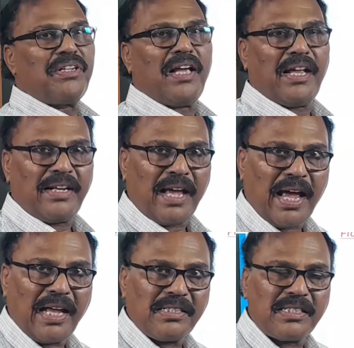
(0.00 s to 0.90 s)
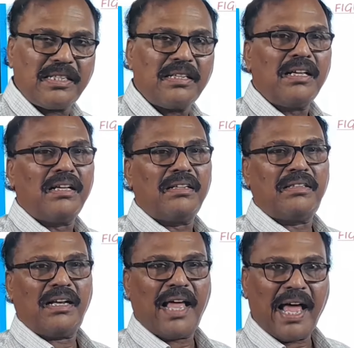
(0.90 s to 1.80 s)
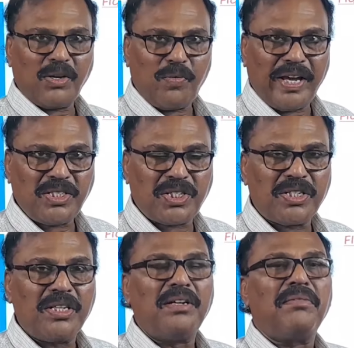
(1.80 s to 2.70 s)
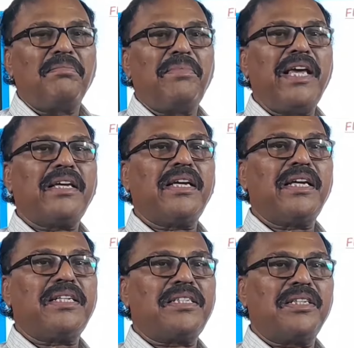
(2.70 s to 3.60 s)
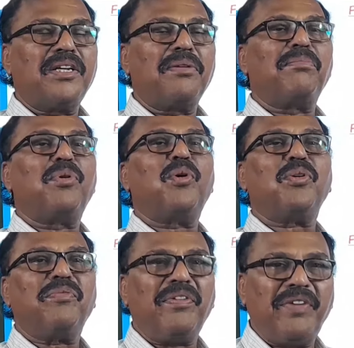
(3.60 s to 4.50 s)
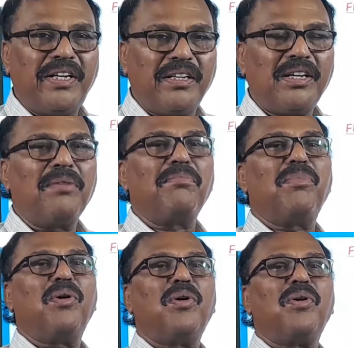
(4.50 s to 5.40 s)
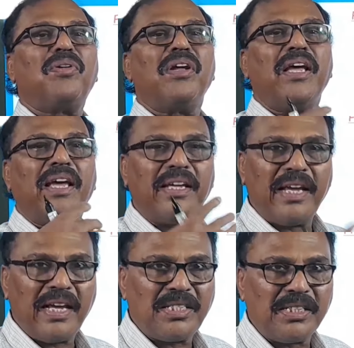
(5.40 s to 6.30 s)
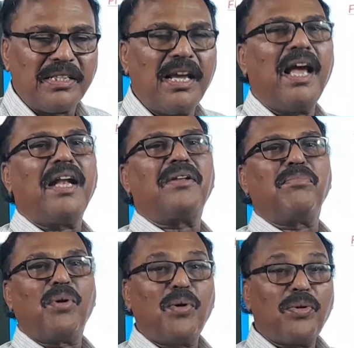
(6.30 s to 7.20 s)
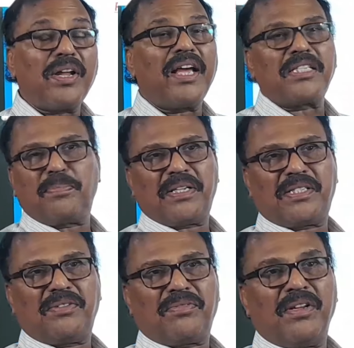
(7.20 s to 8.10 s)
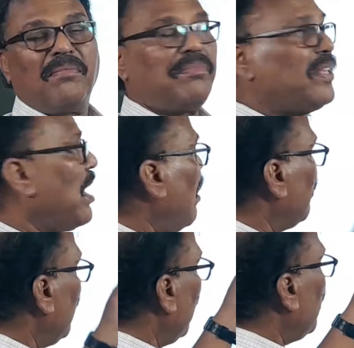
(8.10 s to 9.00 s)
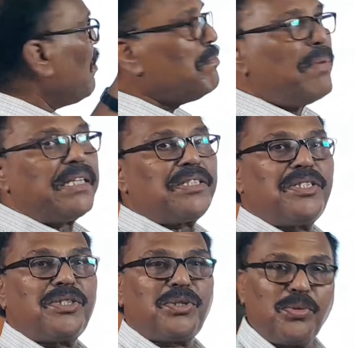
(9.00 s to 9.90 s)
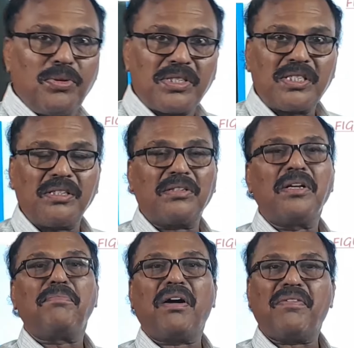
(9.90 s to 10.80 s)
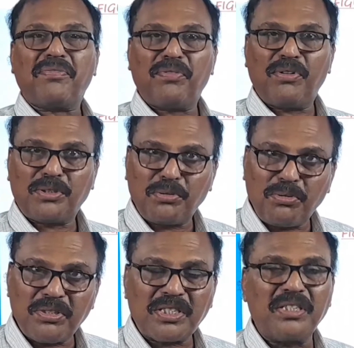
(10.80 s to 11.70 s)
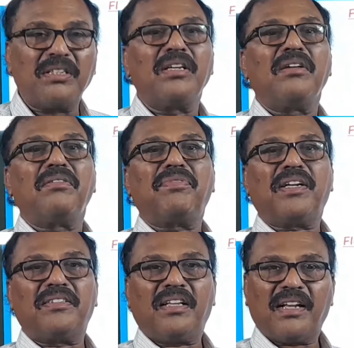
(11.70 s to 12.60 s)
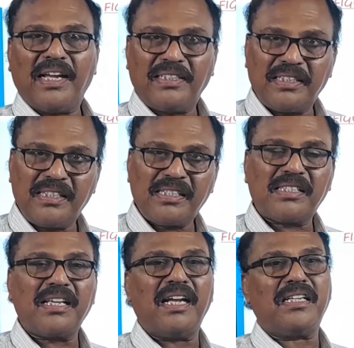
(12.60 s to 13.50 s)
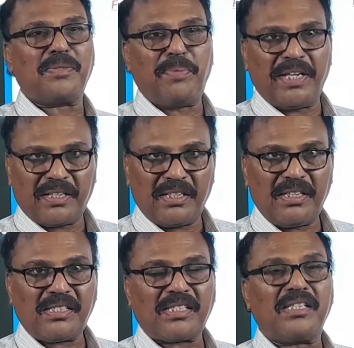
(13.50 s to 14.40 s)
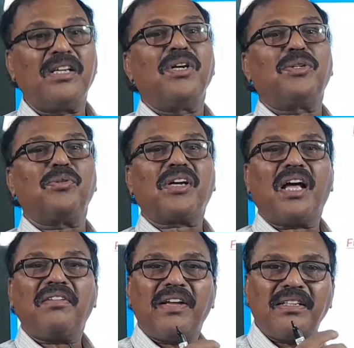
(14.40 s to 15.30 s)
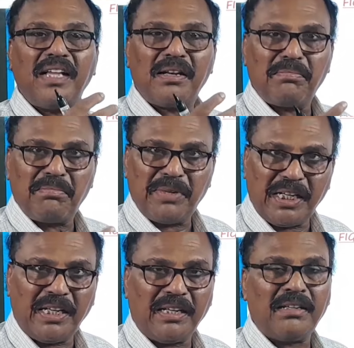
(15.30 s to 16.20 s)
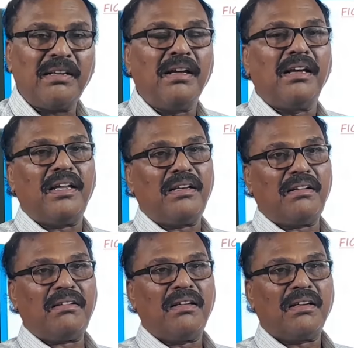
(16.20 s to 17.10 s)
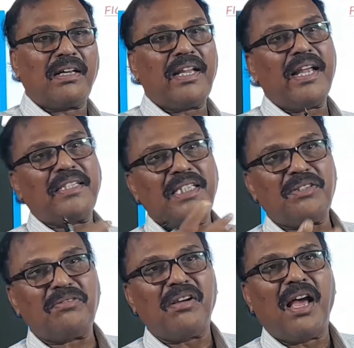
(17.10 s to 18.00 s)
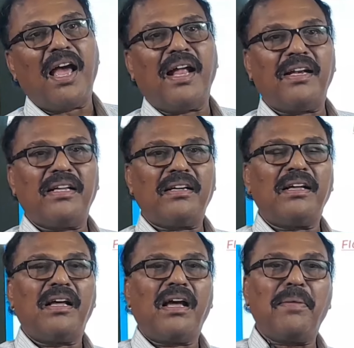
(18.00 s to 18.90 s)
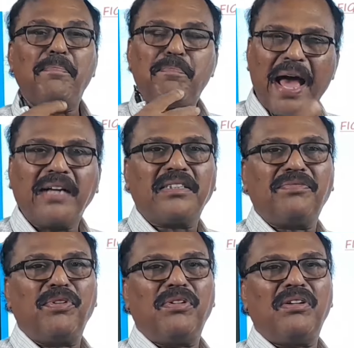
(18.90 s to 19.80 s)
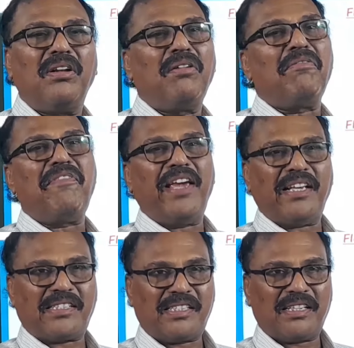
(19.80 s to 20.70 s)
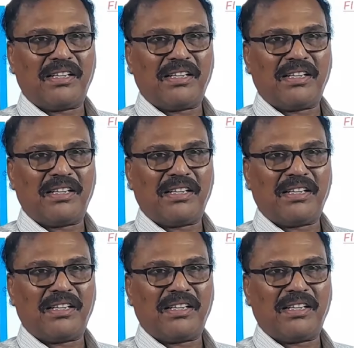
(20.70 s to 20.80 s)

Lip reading: will enhance the language, making it more vivid, more engaging, and more expressive. They are the best tools, powerful tools for the writers and speakers to convey their meaning in creative and impactful ways.